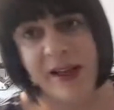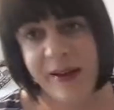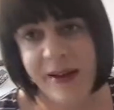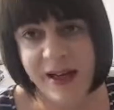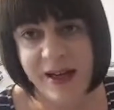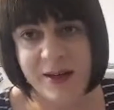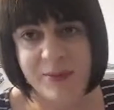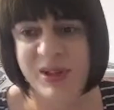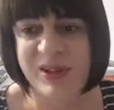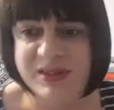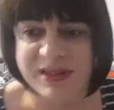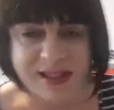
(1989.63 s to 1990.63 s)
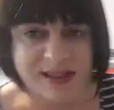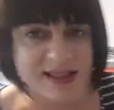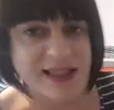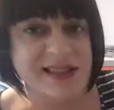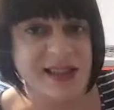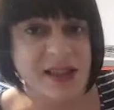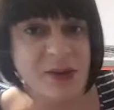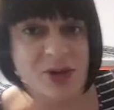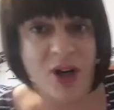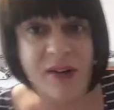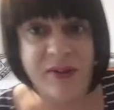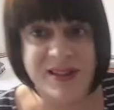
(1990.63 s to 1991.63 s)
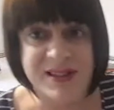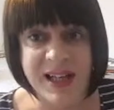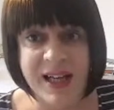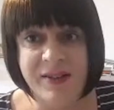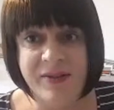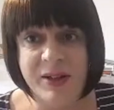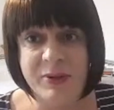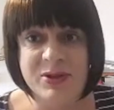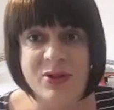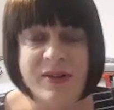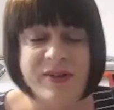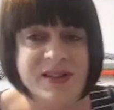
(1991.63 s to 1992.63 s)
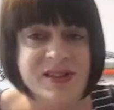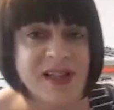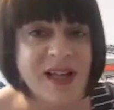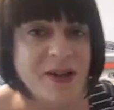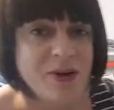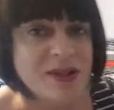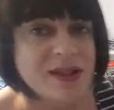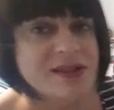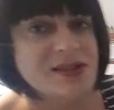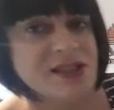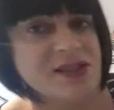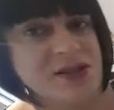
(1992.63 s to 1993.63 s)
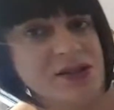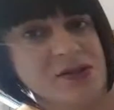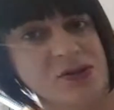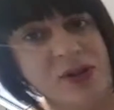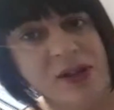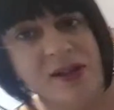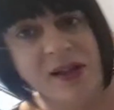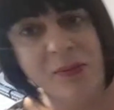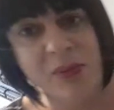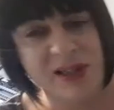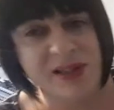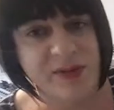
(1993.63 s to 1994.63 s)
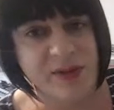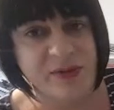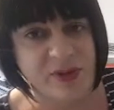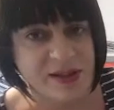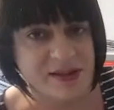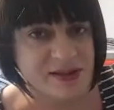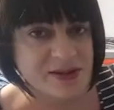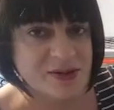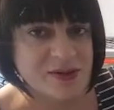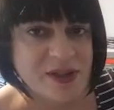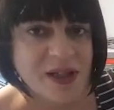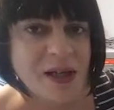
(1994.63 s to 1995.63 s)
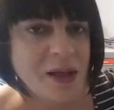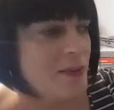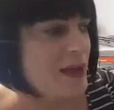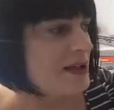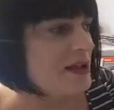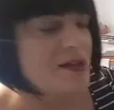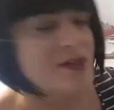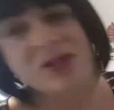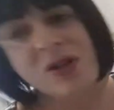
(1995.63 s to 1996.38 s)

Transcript: here, because like I said, unless anyone's got anything to say, if anyone's got anything to say or any suggestions or anything, please feel free to sort of make your last